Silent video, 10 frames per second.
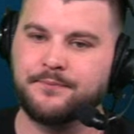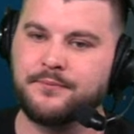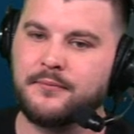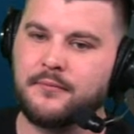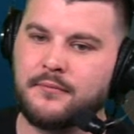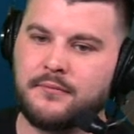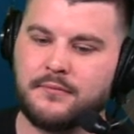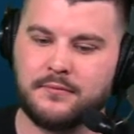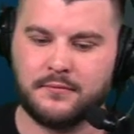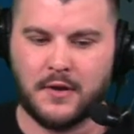You just waste
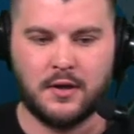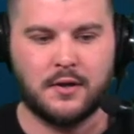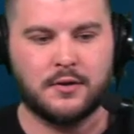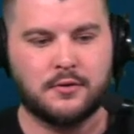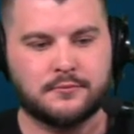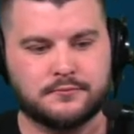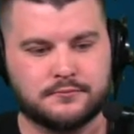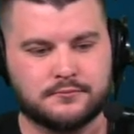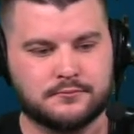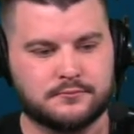twenty-three seconds of
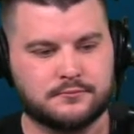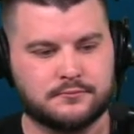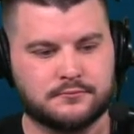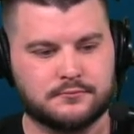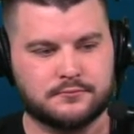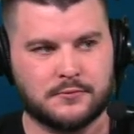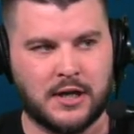Deuce fighting his ass.